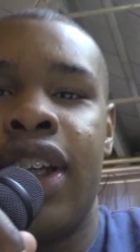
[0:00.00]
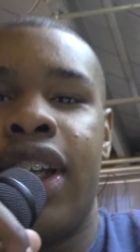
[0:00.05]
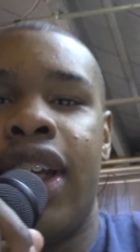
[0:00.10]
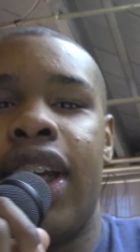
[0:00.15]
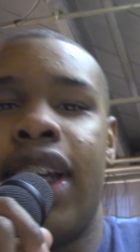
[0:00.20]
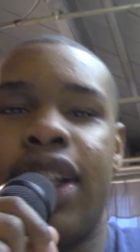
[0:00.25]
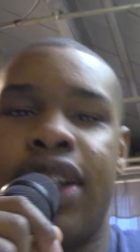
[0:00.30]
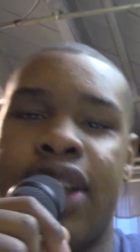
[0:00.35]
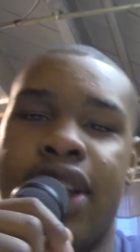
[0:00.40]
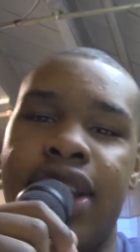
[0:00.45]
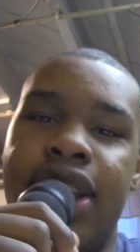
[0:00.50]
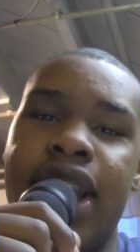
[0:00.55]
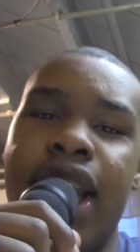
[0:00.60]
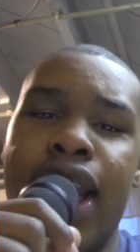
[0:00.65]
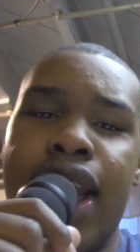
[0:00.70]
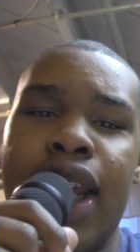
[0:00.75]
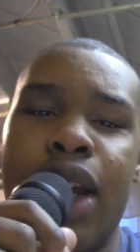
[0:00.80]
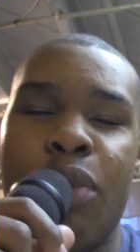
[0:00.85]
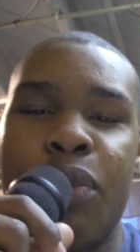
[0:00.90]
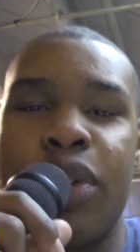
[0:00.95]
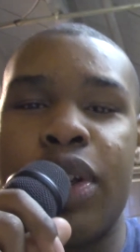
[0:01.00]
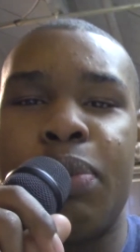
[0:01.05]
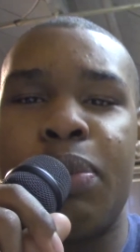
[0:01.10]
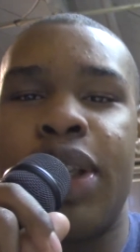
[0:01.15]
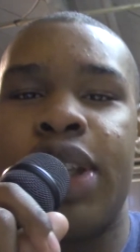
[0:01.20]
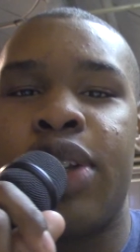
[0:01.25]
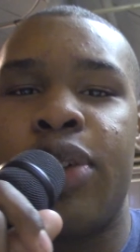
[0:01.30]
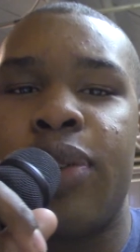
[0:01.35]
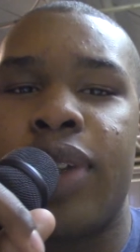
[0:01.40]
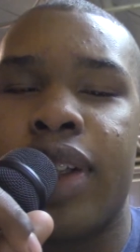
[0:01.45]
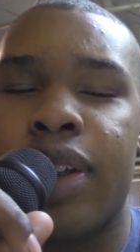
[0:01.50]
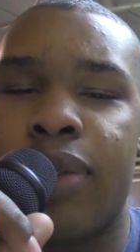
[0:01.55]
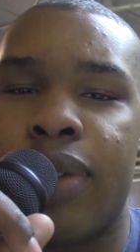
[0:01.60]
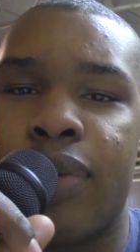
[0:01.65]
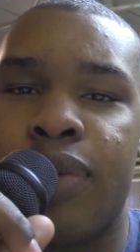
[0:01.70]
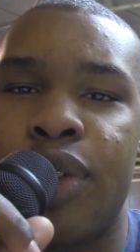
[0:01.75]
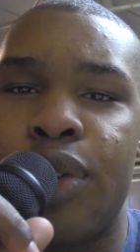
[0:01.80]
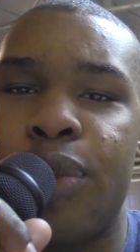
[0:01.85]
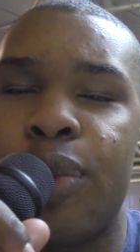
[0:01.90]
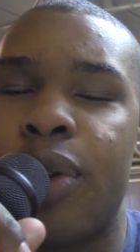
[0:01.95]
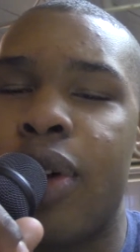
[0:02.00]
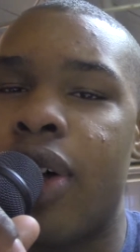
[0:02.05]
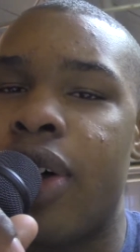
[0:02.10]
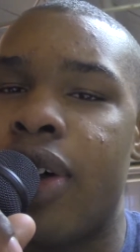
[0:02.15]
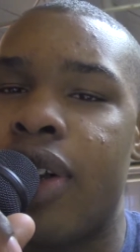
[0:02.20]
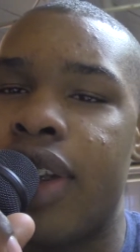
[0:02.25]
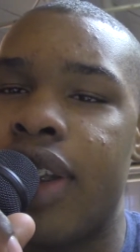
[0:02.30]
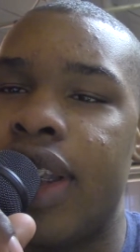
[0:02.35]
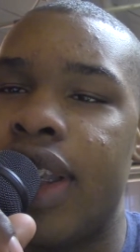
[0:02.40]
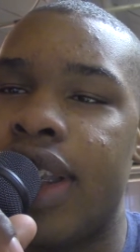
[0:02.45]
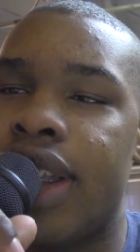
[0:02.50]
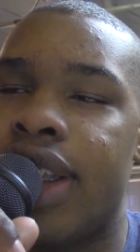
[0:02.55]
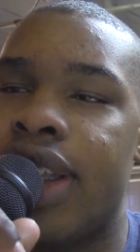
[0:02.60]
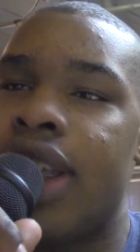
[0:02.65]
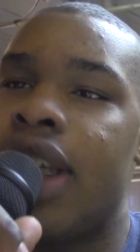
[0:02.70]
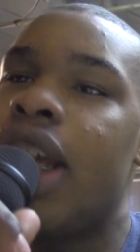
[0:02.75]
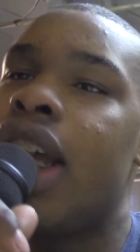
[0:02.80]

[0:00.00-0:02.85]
And today I'm going to be doing a review on this